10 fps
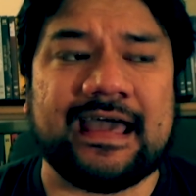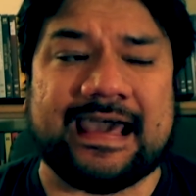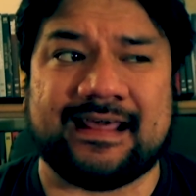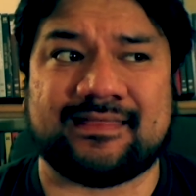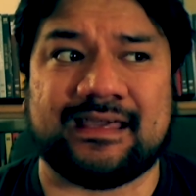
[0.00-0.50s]

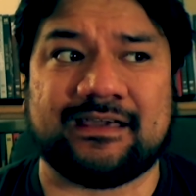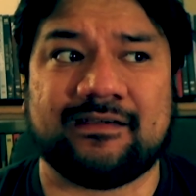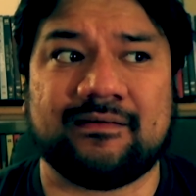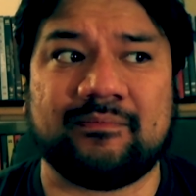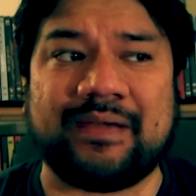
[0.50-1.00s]
had, I think,
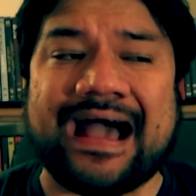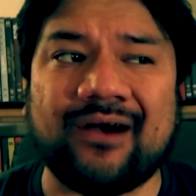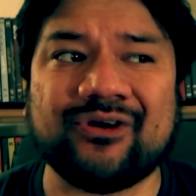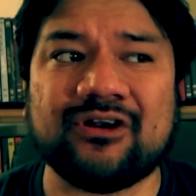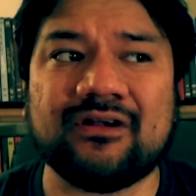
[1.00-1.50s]

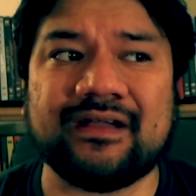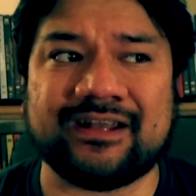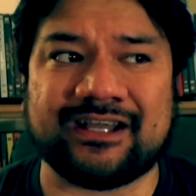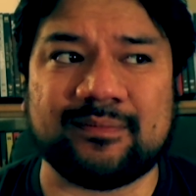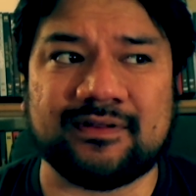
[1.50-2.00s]
Powder and
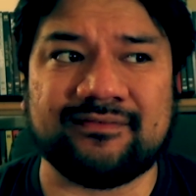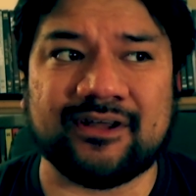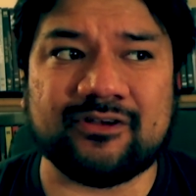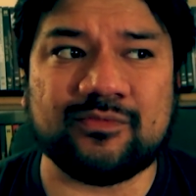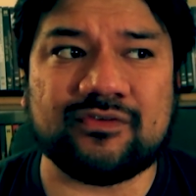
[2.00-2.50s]
a couple of
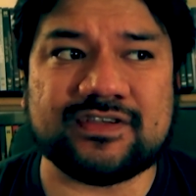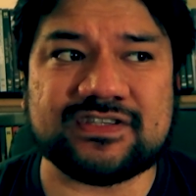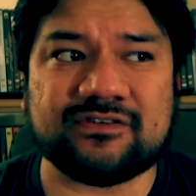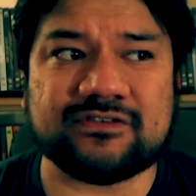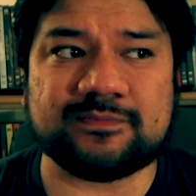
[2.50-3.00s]
other movies
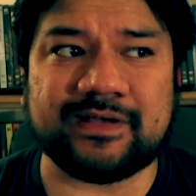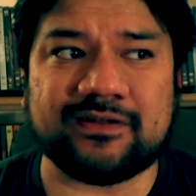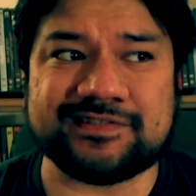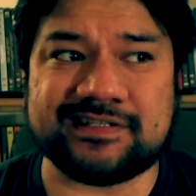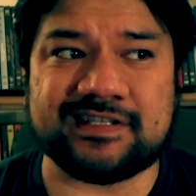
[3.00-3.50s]
under his
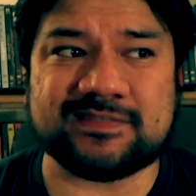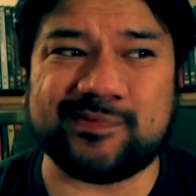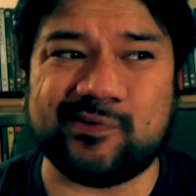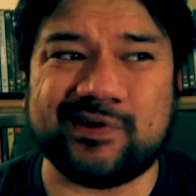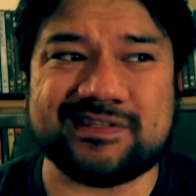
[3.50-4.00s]
belt at this
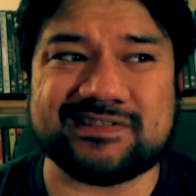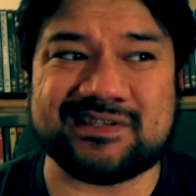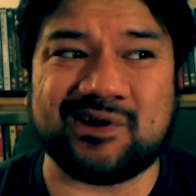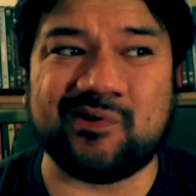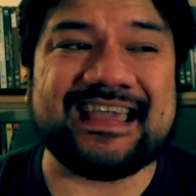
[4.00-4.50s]
point,
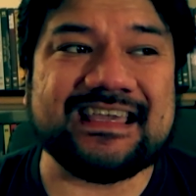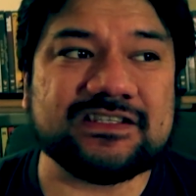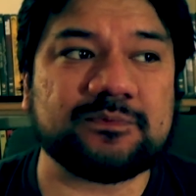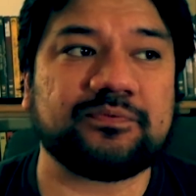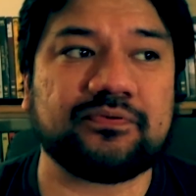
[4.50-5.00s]
so
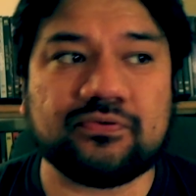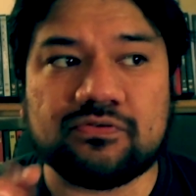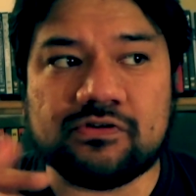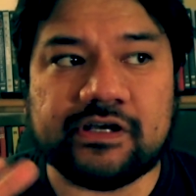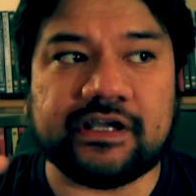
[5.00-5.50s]
he's
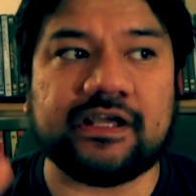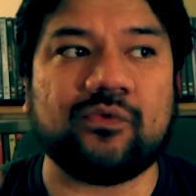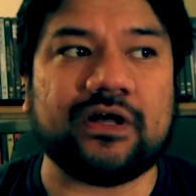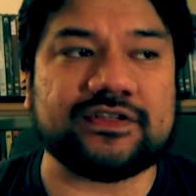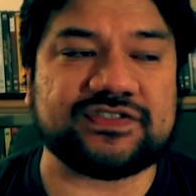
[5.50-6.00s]
pretty
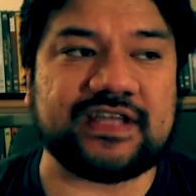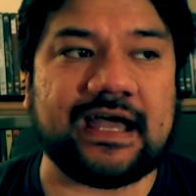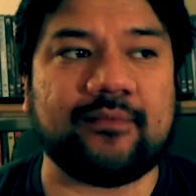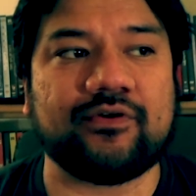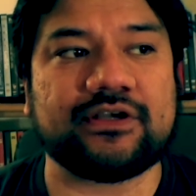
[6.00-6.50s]
well
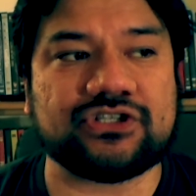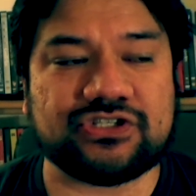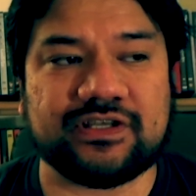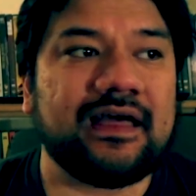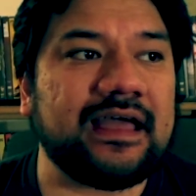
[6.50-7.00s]

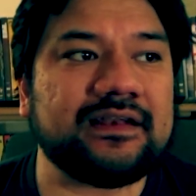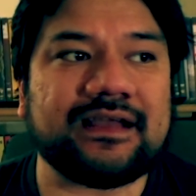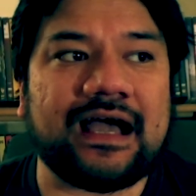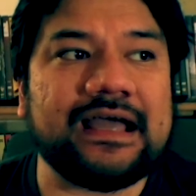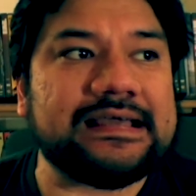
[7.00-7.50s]
established. And
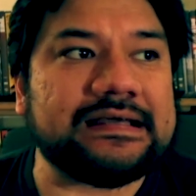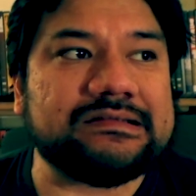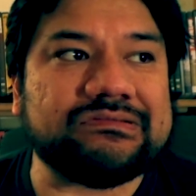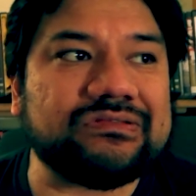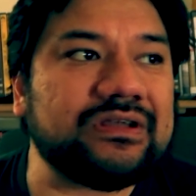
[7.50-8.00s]

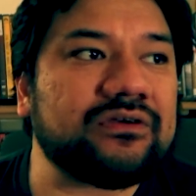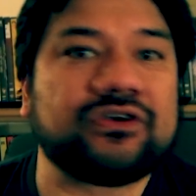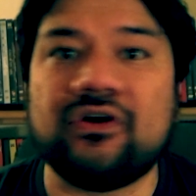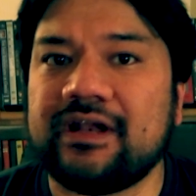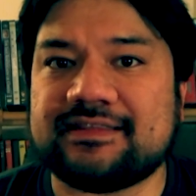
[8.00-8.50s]
they're
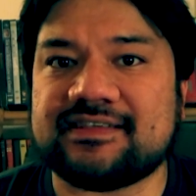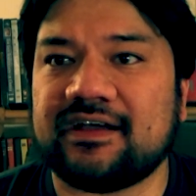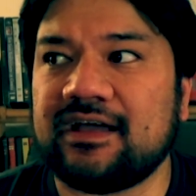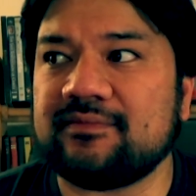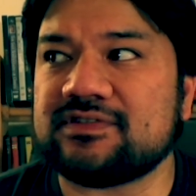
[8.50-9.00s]
good at
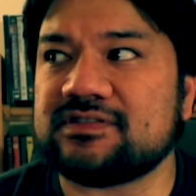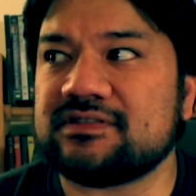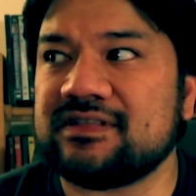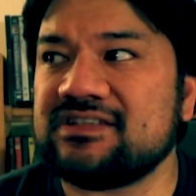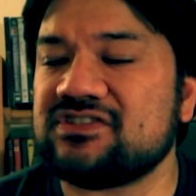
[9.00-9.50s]

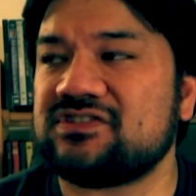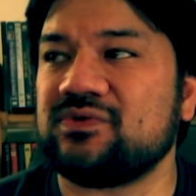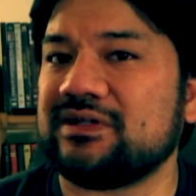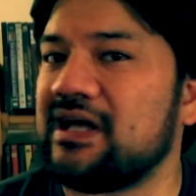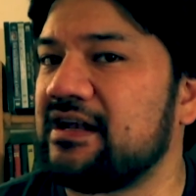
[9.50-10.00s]
times. They just
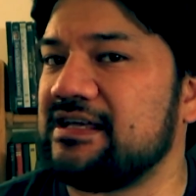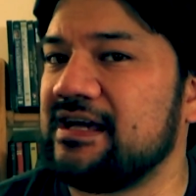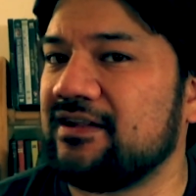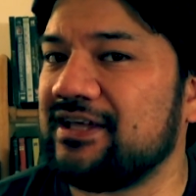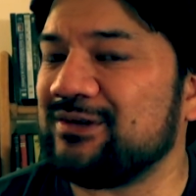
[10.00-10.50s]
do a lot of
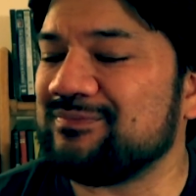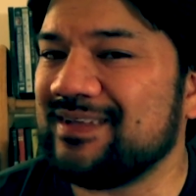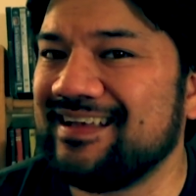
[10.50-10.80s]
yelling.